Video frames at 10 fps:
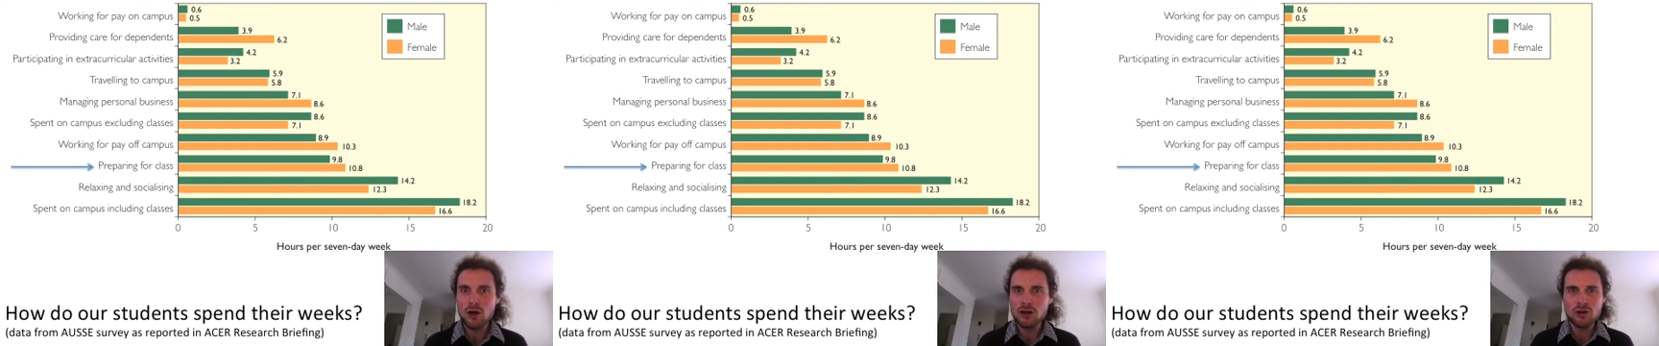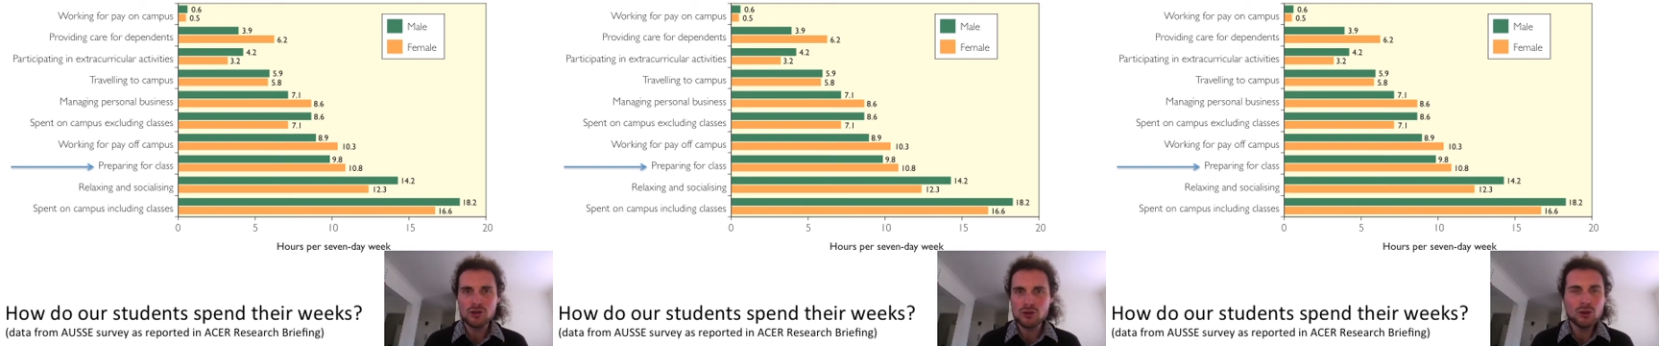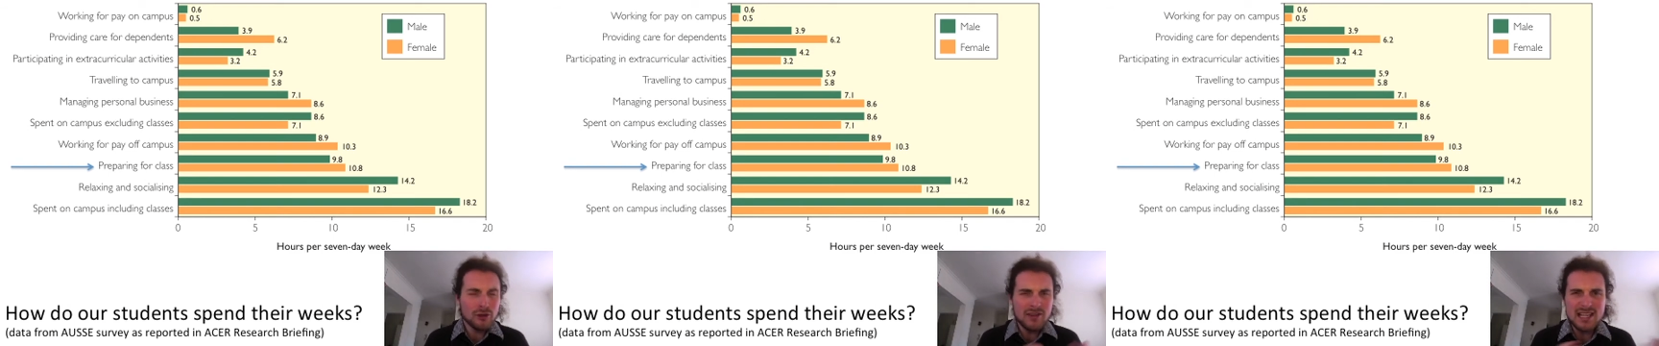across
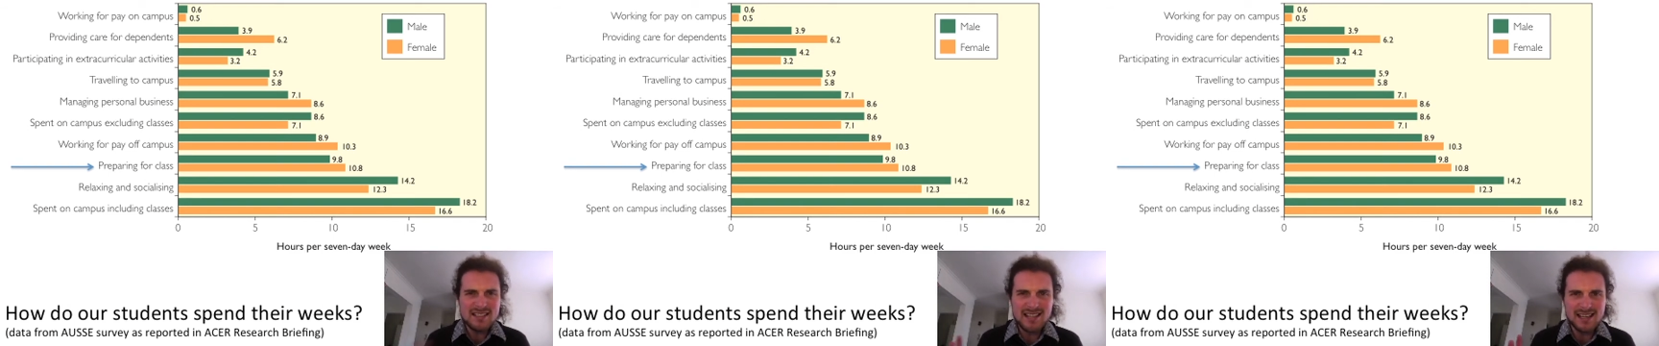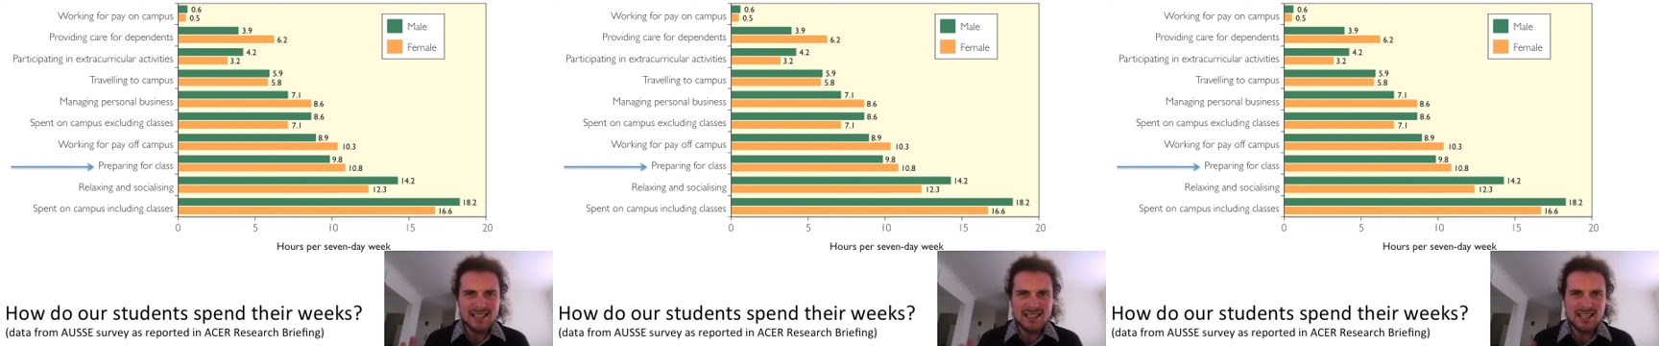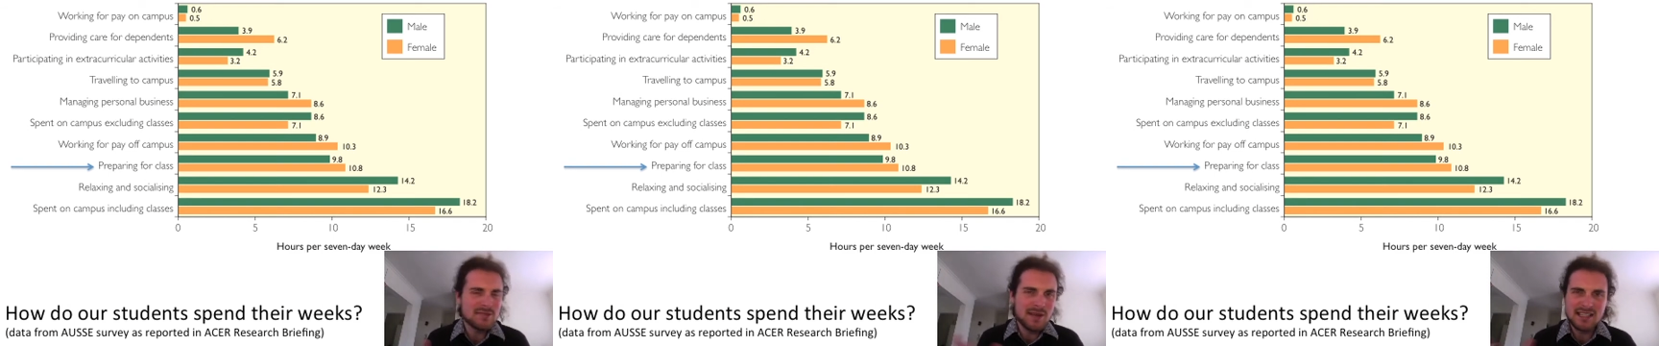all of their studies,
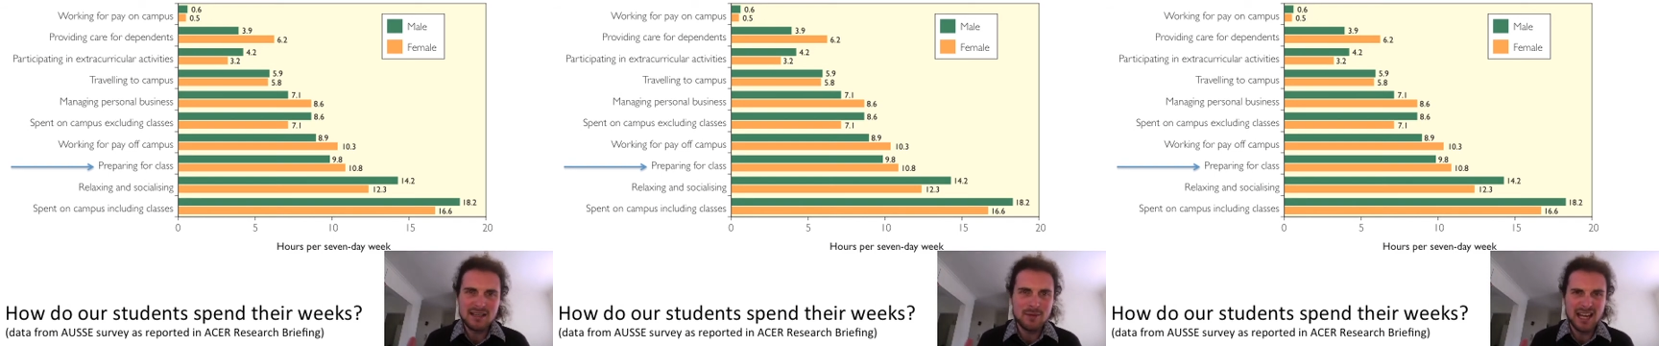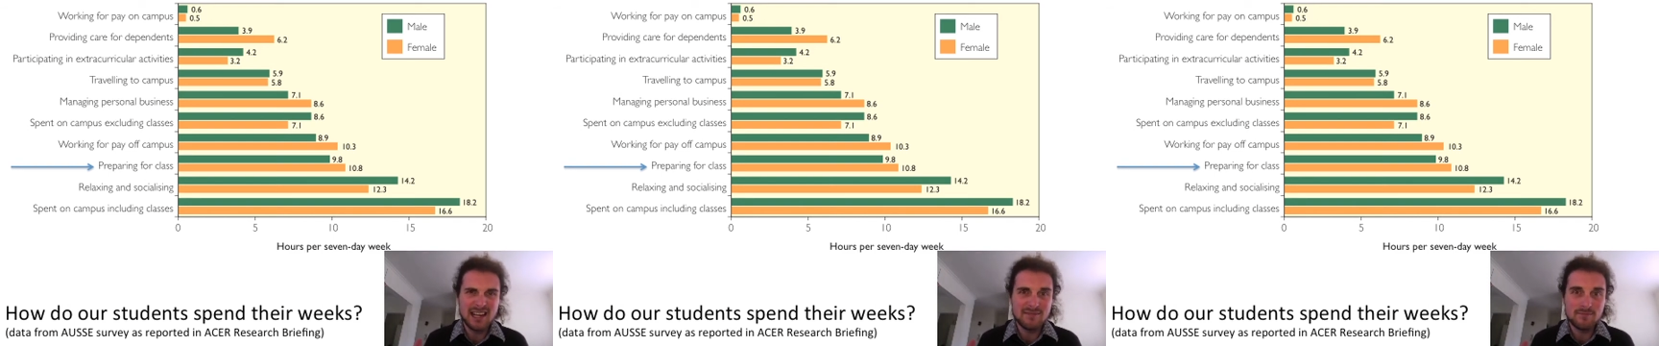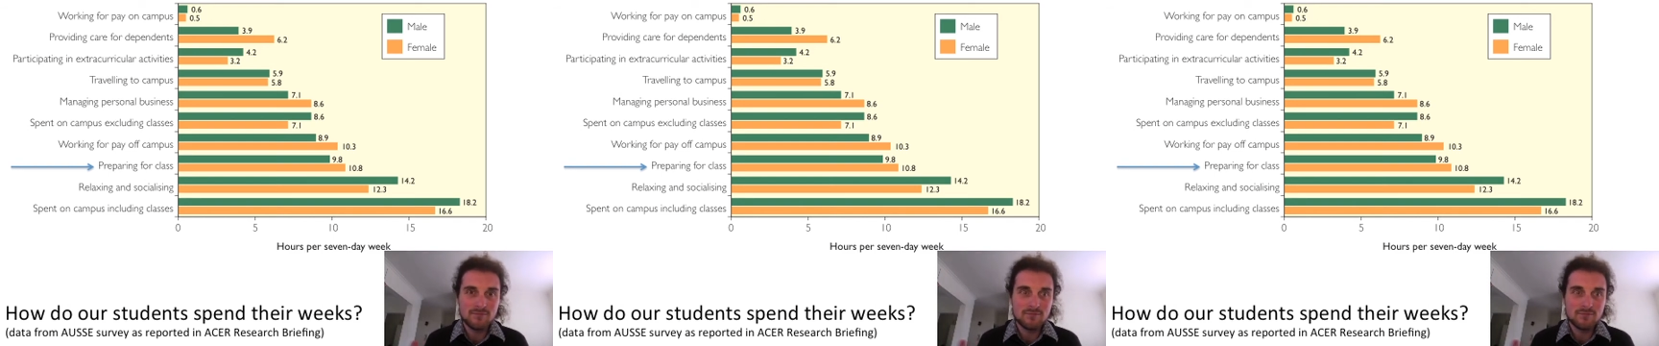they're spending about